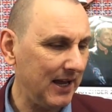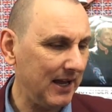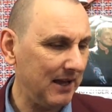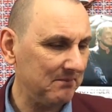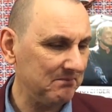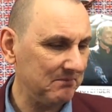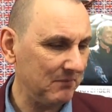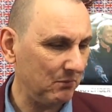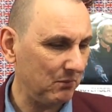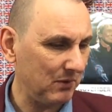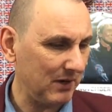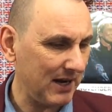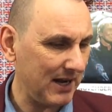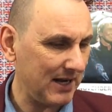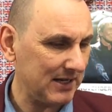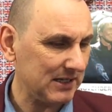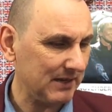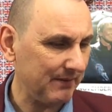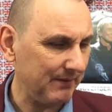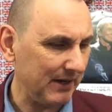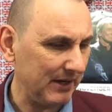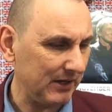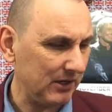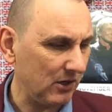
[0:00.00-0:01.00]
Um, what else
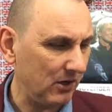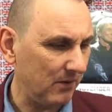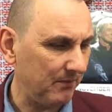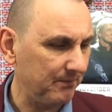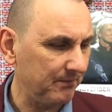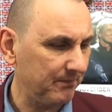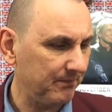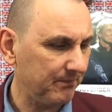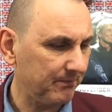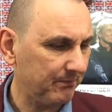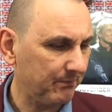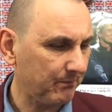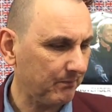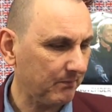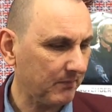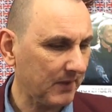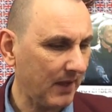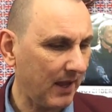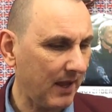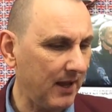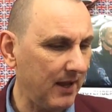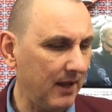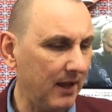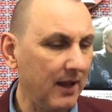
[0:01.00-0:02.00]
have I got?
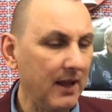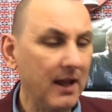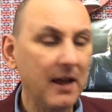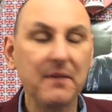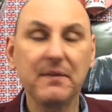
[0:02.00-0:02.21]
Uh,